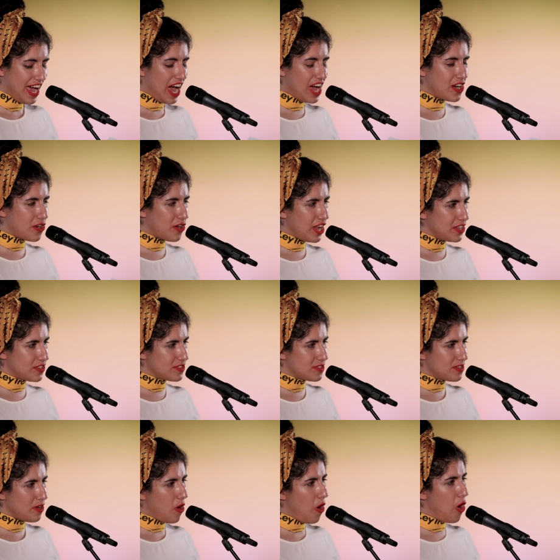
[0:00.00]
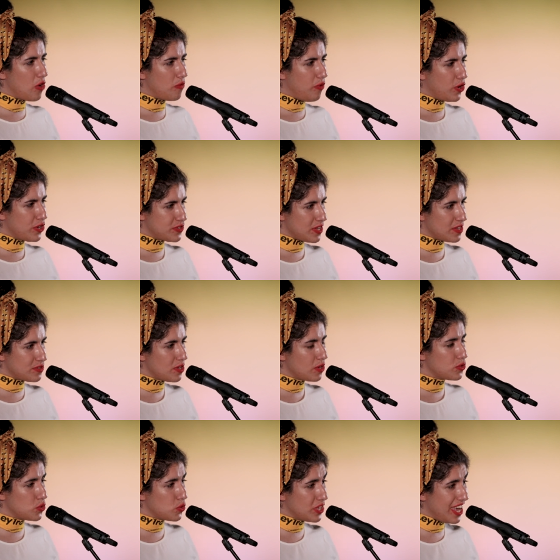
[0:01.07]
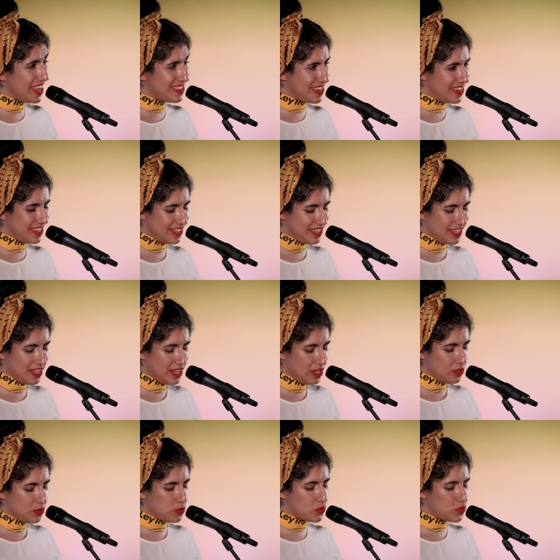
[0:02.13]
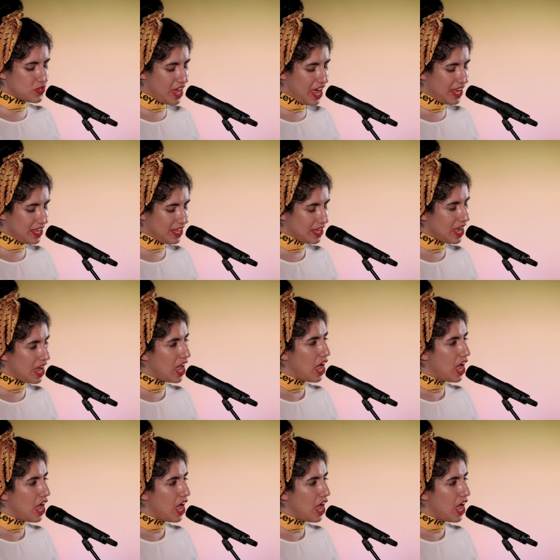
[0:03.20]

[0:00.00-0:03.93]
and raise our voices together to say,